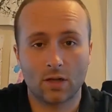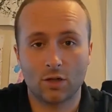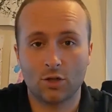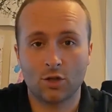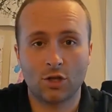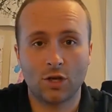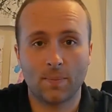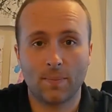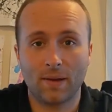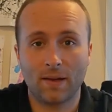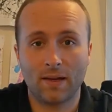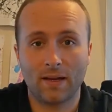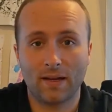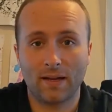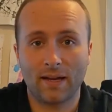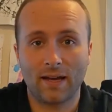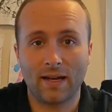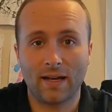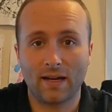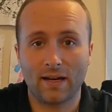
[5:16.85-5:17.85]
shipping in
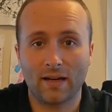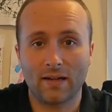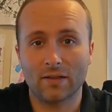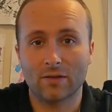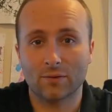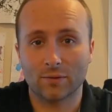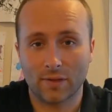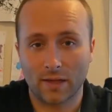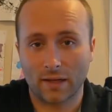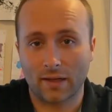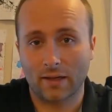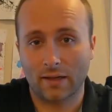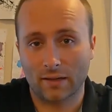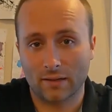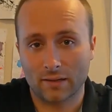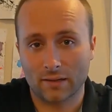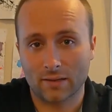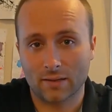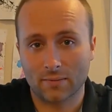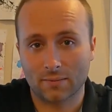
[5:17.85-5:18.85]
Canada is
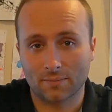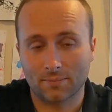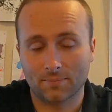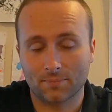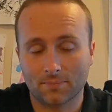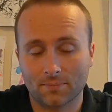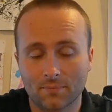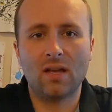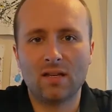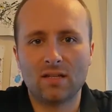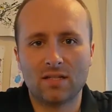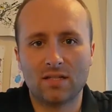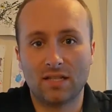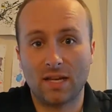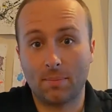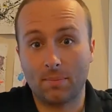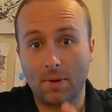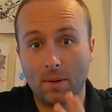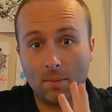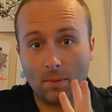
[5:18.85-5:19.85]
ridiculous.
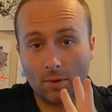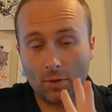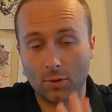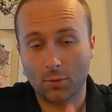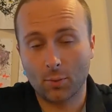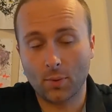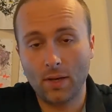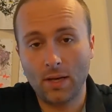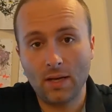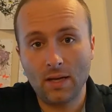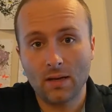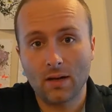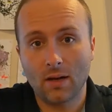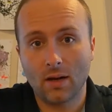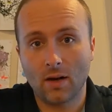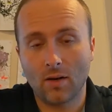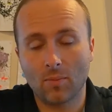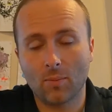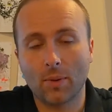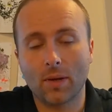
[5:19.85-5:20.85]
Step number 3
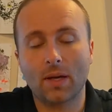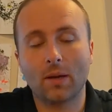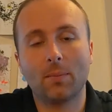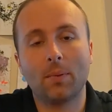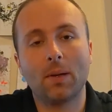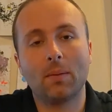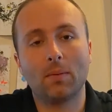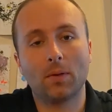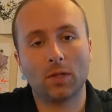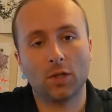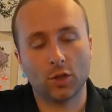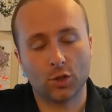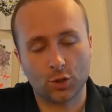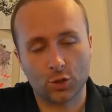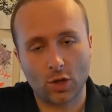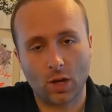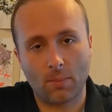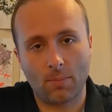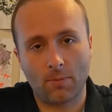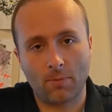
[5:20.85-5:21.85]
of bringing people to your
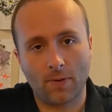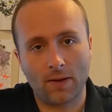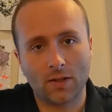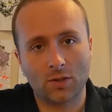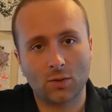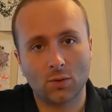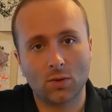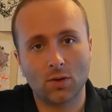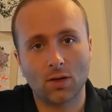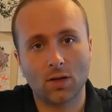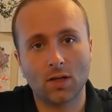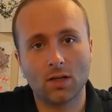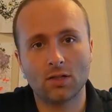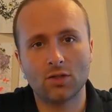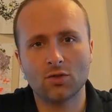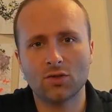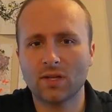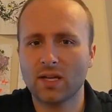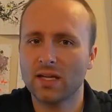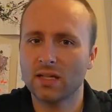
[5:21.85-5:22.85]
Shopify store is
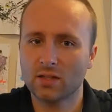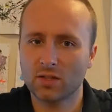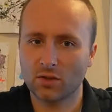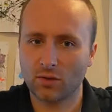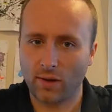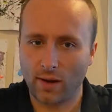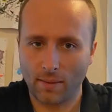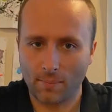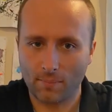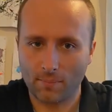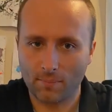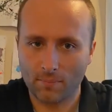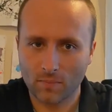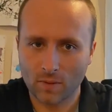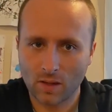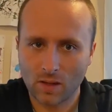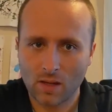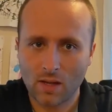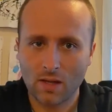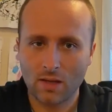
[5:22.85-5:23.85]
using Instagram.
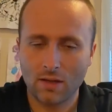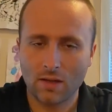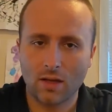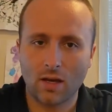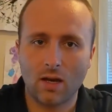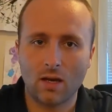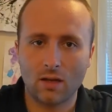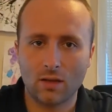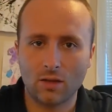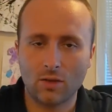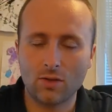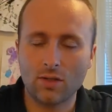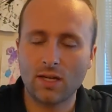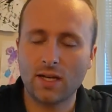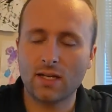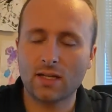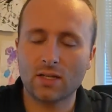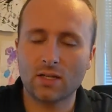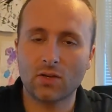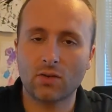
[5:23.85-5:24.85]
Using
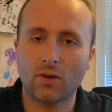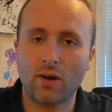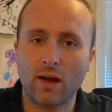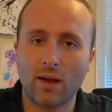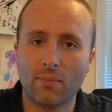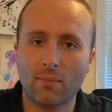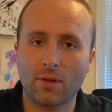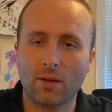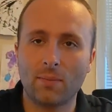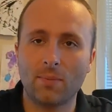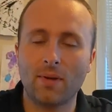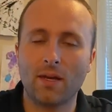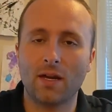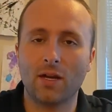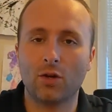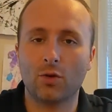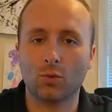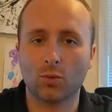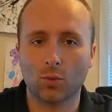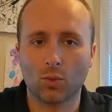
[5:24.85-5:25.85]
Instagram can be a
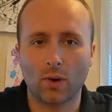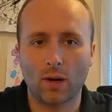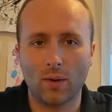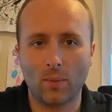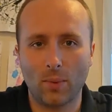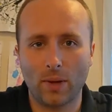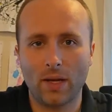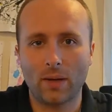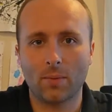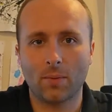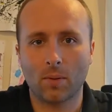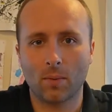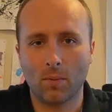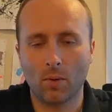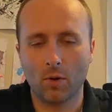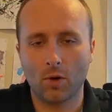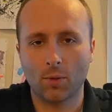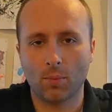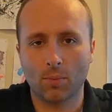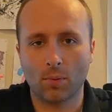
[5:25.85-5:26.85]
great way to
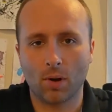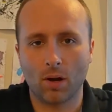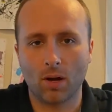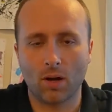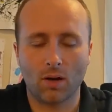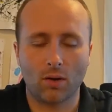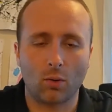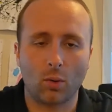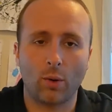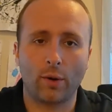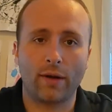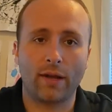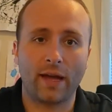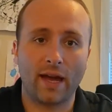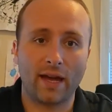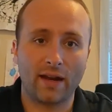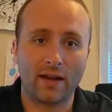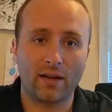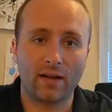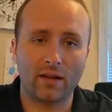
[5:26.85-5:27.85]
promote your product
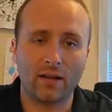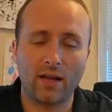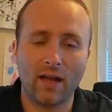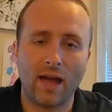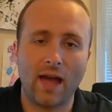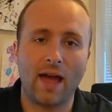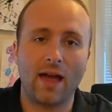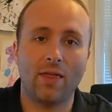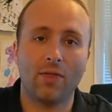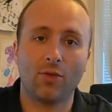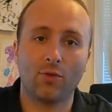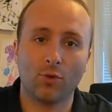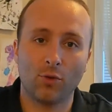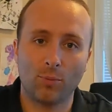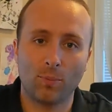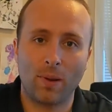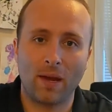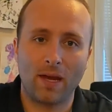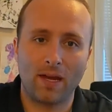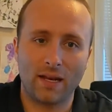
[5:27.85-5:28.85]
organically and through
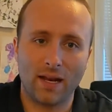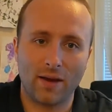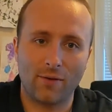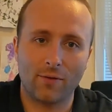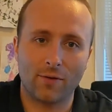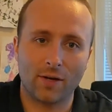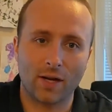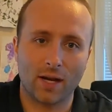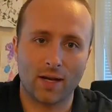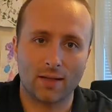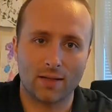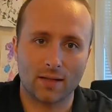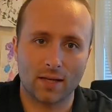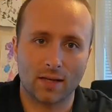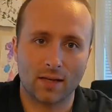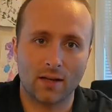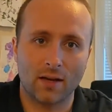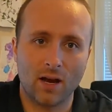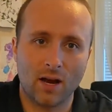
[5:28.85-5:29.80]
paid advertising,